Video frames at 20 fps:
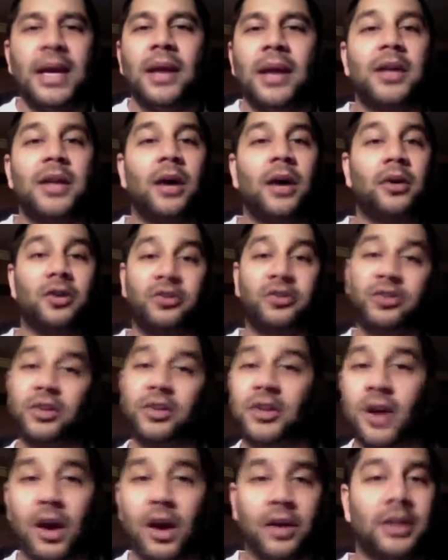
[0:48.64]
Dunkers
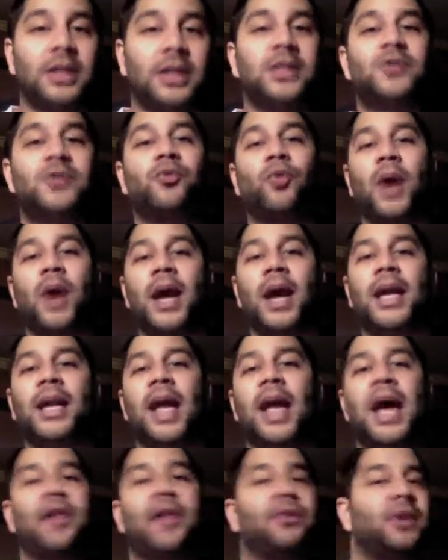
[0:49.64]
should dunk. He's
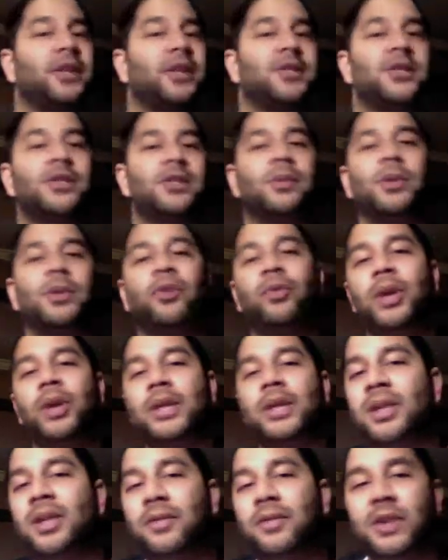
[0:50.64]
right. Athleticism and
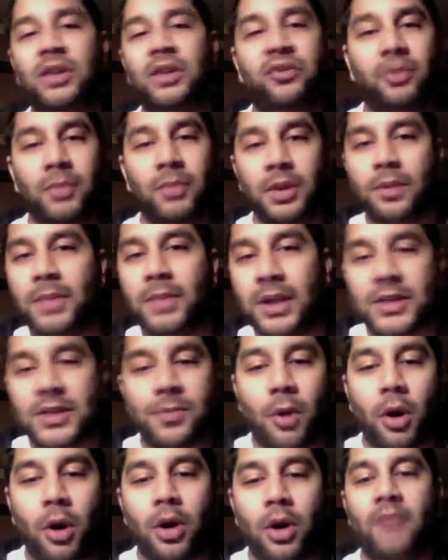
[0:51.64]
creativity should be the
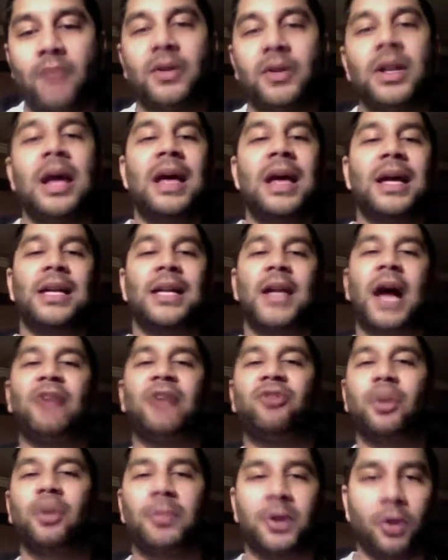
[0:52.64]
biggest part of it,
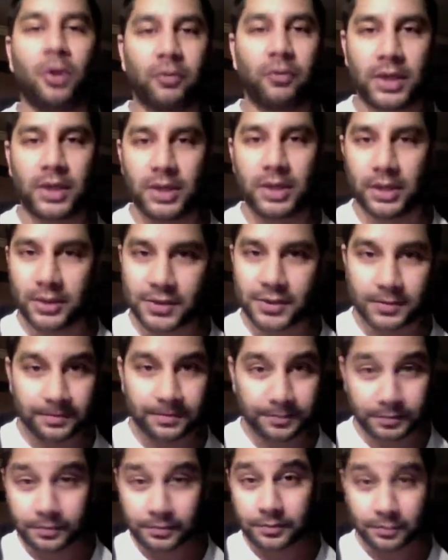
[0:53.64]
not jumping over Kias.
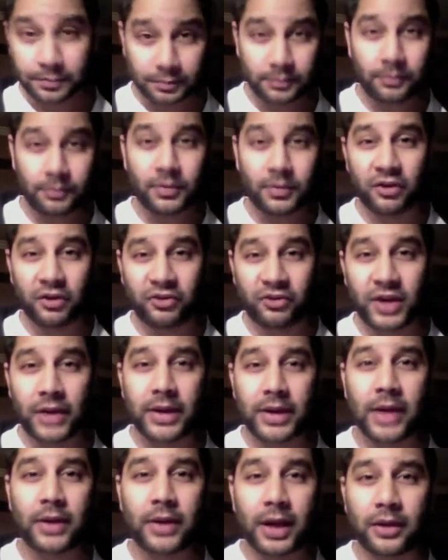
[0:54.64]

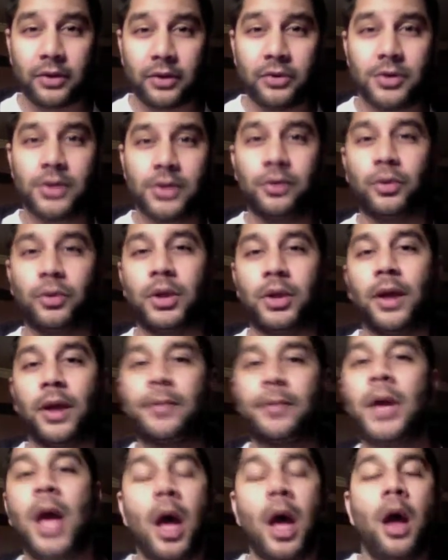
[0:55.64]
Shout out, I could use a new
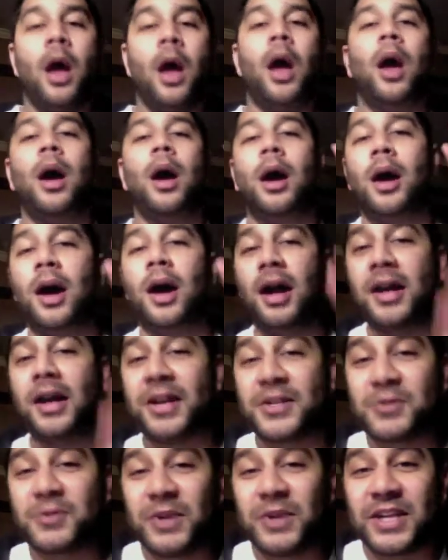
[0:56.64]
Kia.
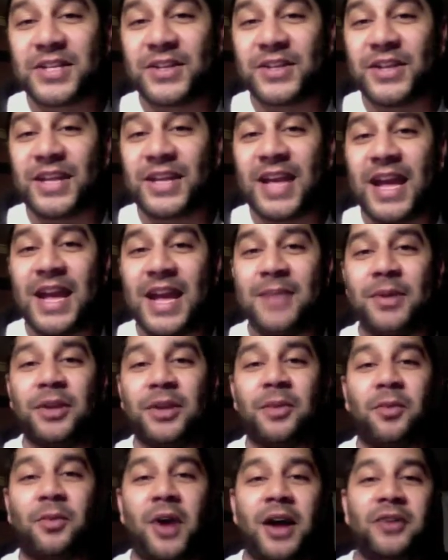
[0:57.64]
As we get to the game,
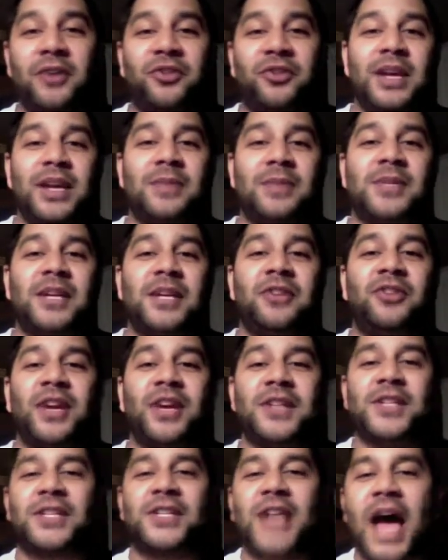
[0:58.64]
LeBron James had a
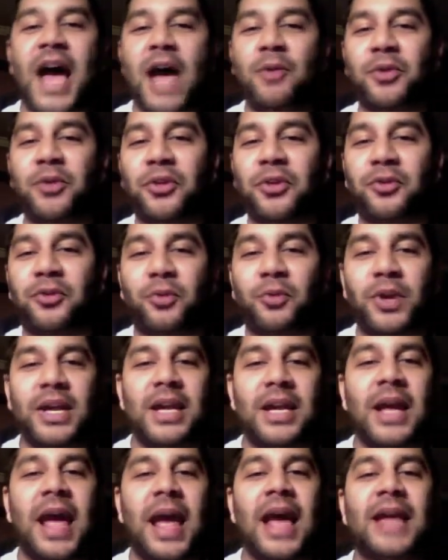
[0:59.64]
chance to tie it with a
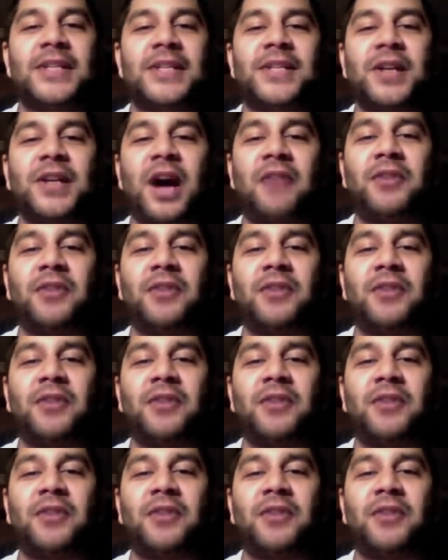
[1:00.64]
3, hands it off to